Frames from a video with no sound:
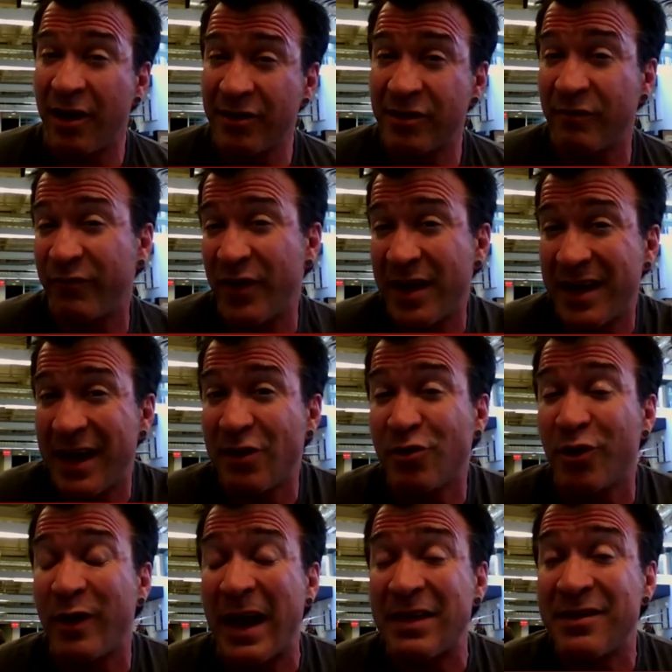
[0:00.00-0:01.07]
Also, Frankie
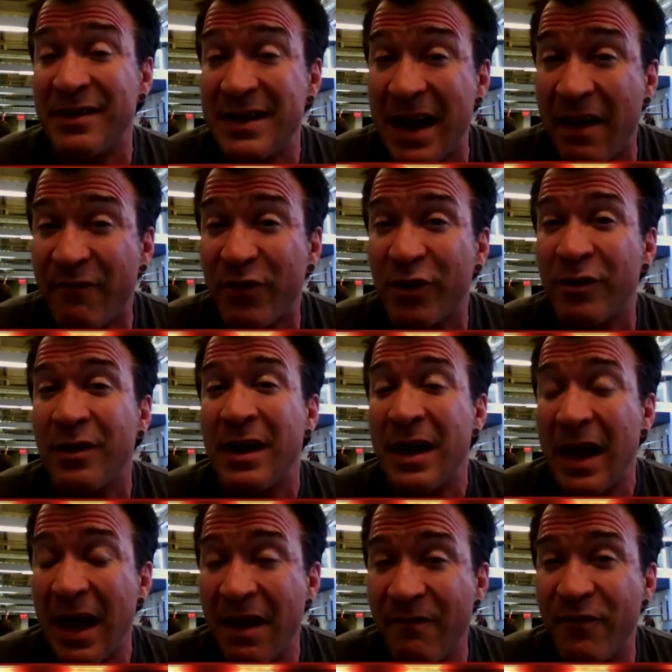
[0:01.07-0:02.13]
Edgar has never,
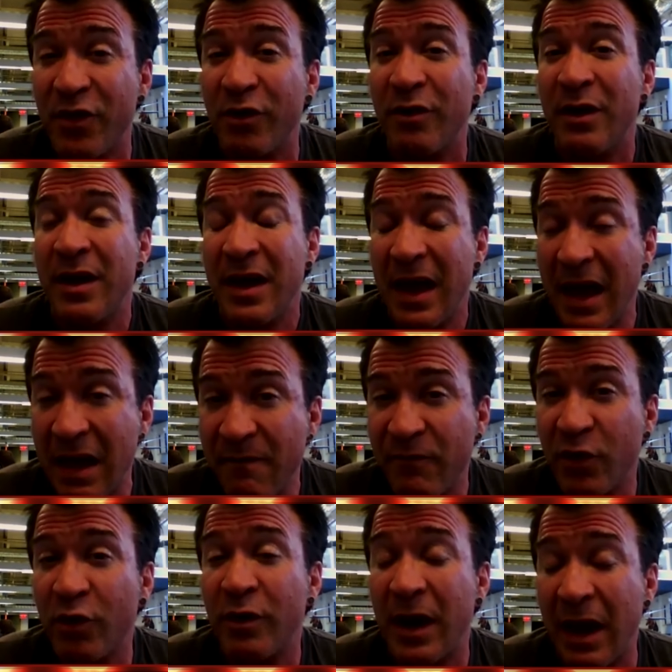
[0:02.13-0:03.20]
ever,
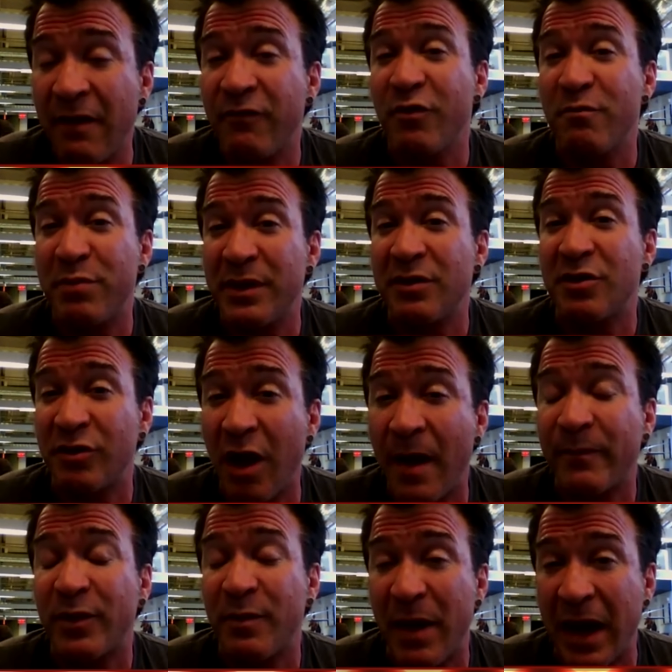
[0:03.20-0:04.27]
ever, ever been
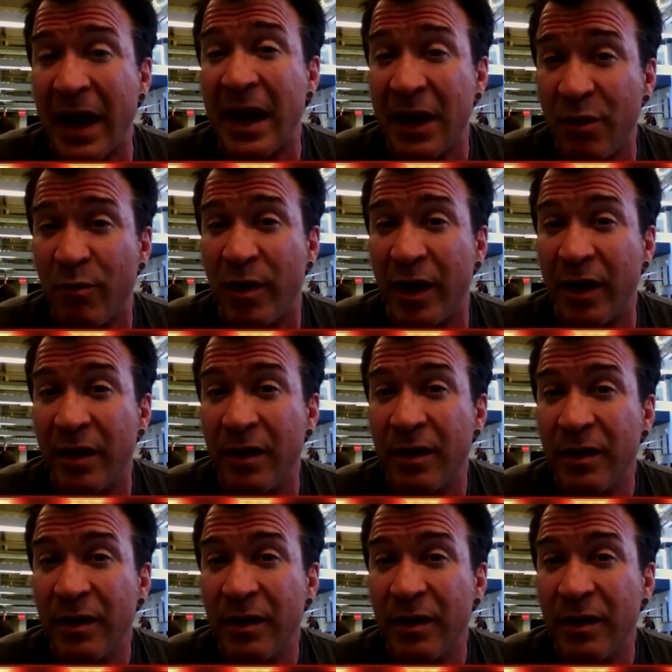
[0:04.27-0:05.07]
stopped by anyone.